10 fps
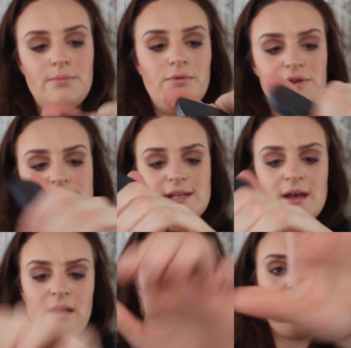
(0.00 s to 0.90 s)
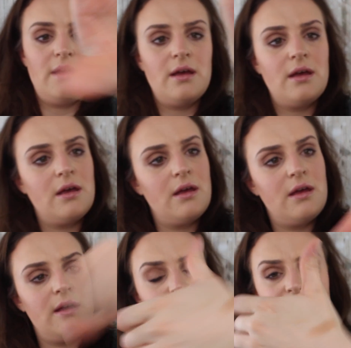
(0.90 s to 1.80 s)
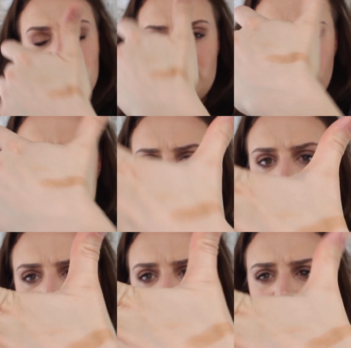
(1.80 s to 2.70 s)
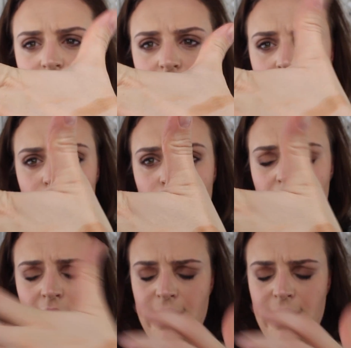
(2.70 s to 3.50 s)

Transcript: bronzer. It had a really nice glow.